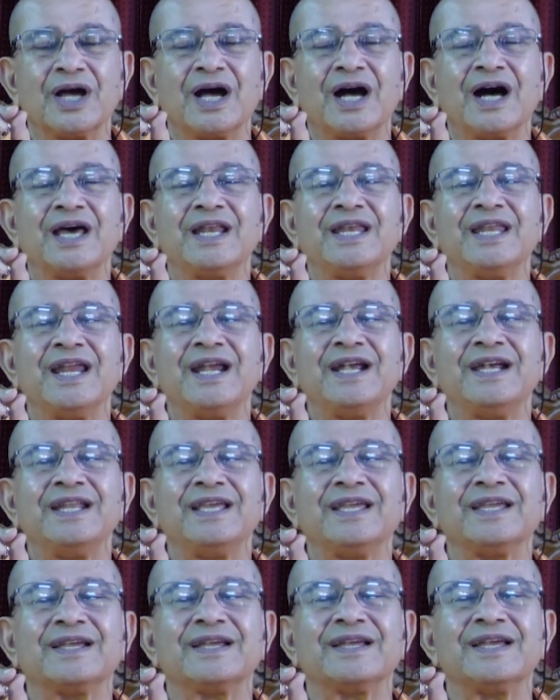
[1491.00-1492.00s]

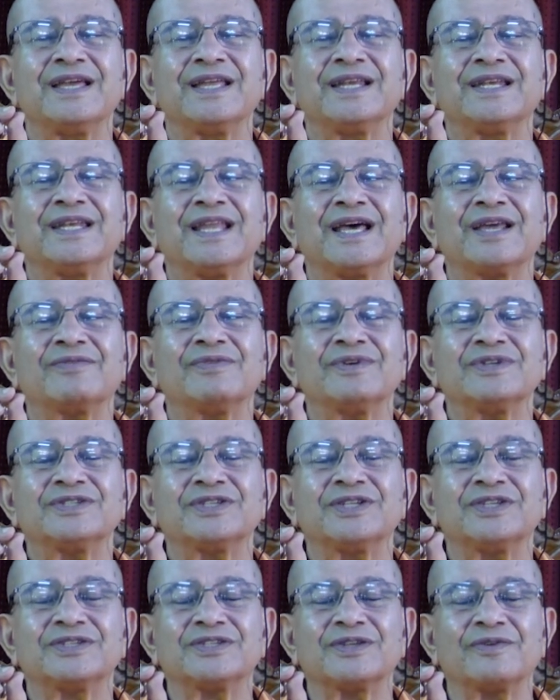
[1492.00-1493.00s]
Unending nervous
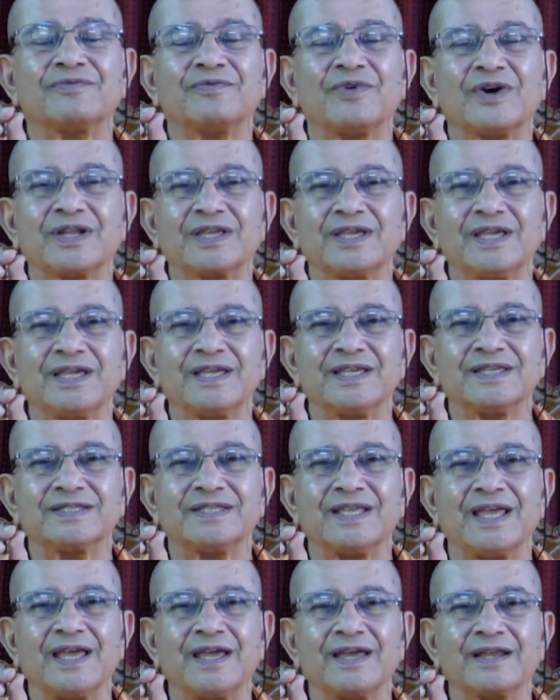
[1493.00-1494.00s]
system working is
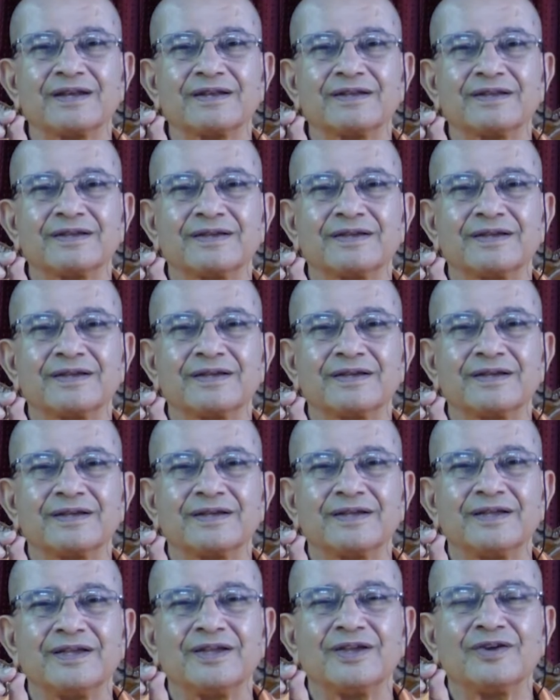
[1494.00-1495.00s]
there
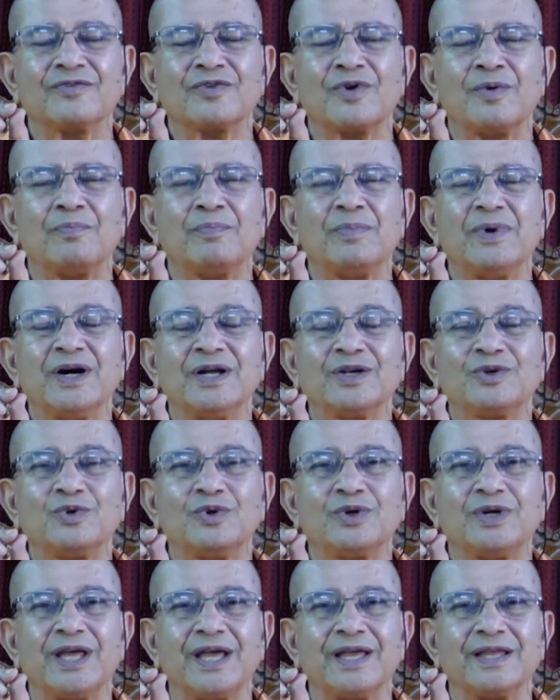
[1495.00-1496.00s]
from birth to
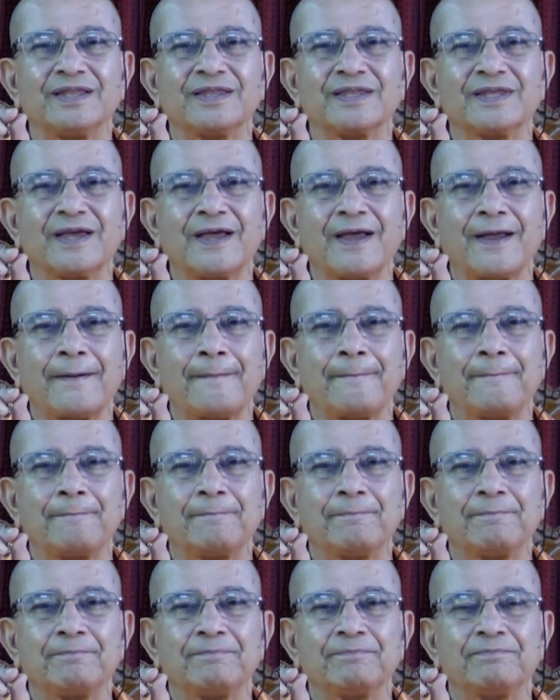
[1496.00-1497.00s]
death.
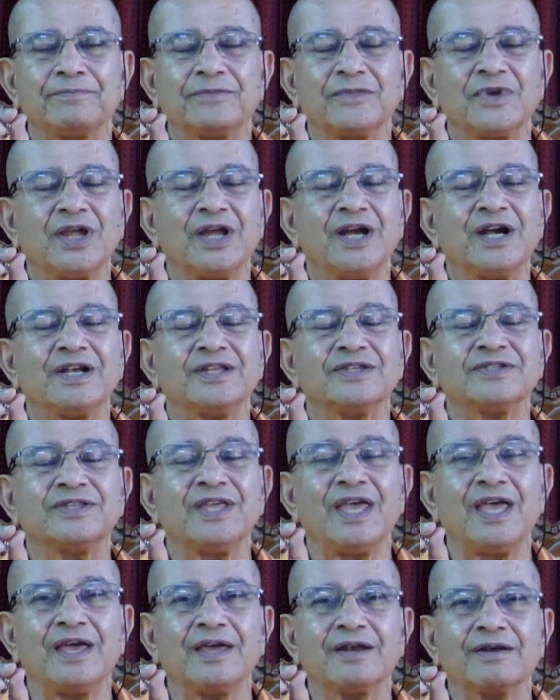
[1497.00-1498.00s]
It is
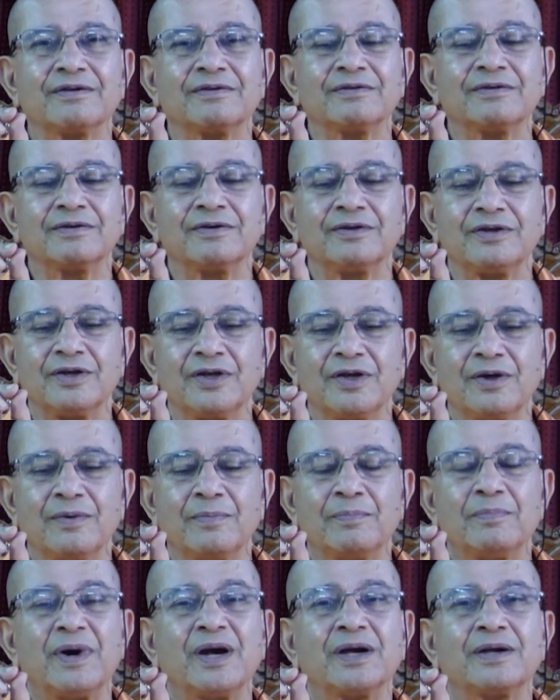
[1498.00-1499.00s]
there,
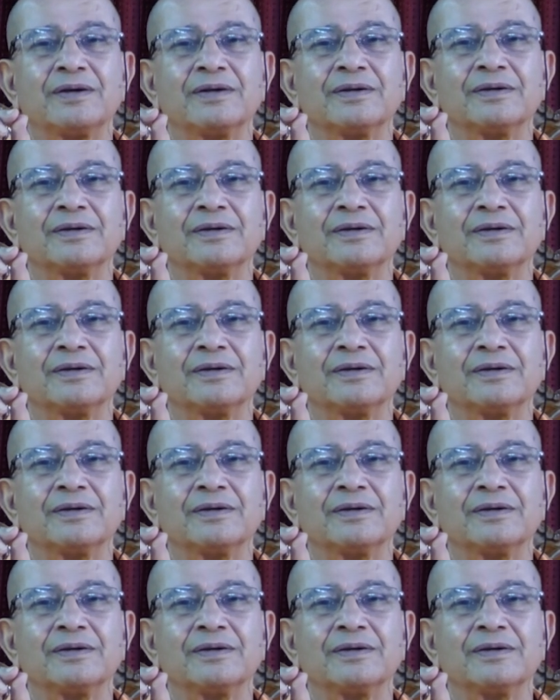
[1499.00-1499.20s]
but